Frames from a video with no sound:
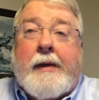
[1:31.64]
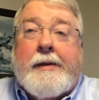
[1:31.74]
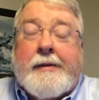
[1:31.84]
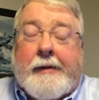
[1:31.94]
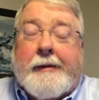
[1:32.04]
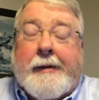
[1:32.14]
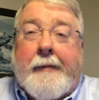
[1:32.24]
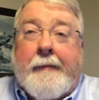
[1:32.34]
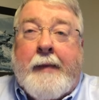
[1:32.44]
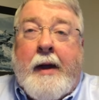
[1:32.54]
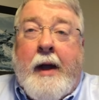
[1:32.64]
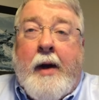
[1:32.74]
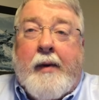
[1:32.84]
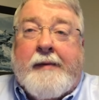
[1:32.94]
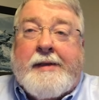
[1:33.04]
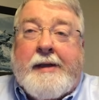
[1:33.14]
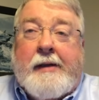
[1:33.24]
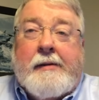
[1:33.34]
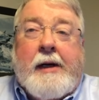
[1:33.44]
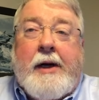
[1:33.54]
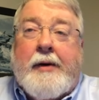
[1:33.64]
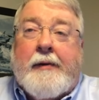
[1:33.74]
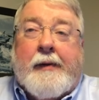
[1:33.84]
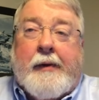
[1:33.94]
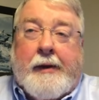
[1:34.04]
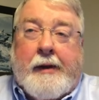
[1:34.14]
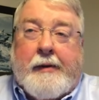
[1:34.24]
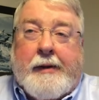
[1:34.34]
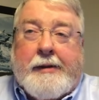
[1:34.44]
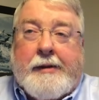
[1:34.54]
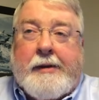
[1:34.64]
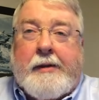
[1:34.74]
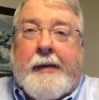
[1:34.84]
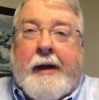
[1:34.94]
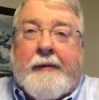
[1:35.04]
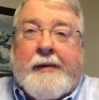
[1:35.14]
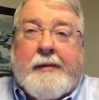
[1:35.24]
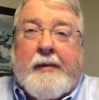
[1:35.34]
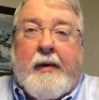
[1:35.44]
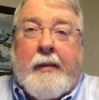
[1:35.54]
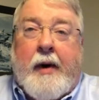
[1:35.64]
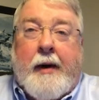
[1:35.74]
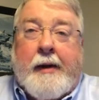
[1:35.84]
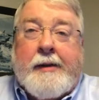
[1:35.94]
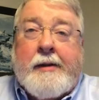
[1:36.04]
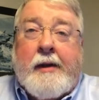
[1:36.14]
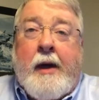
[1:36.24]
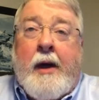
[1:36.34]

Certainly. We've seen hundredfold increases in demand for some of our products.